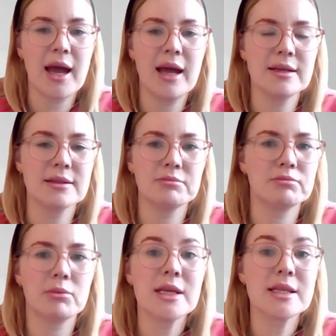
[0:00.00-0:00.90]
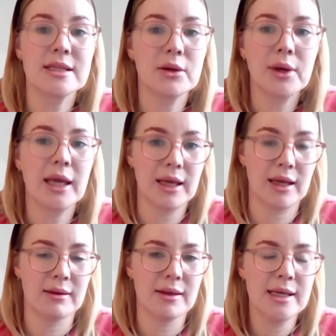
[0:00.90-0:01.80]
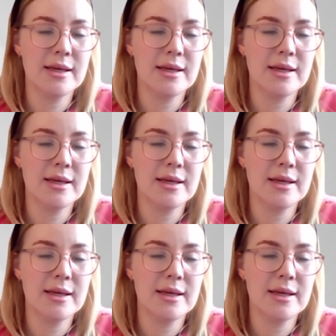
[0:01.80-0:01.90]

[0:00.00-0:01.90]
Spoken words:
And we're still here.